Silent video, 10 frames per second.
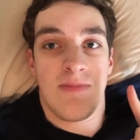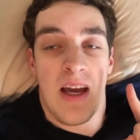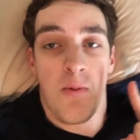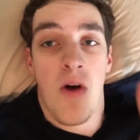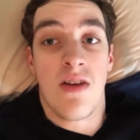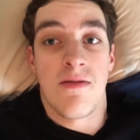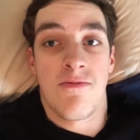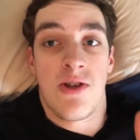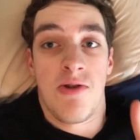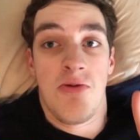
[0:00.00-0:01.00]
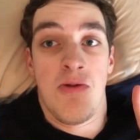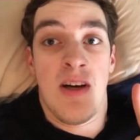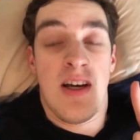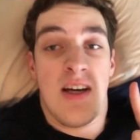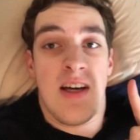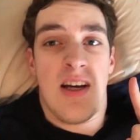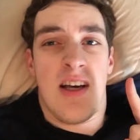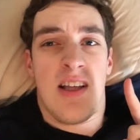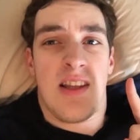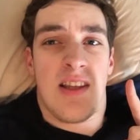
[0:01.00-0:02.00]
and welcome to
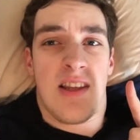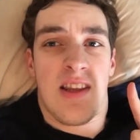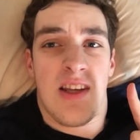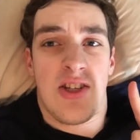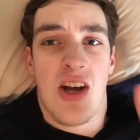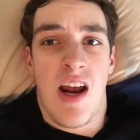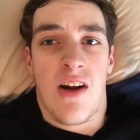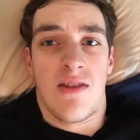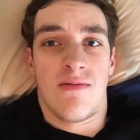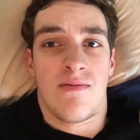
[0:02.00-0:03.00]
the channel,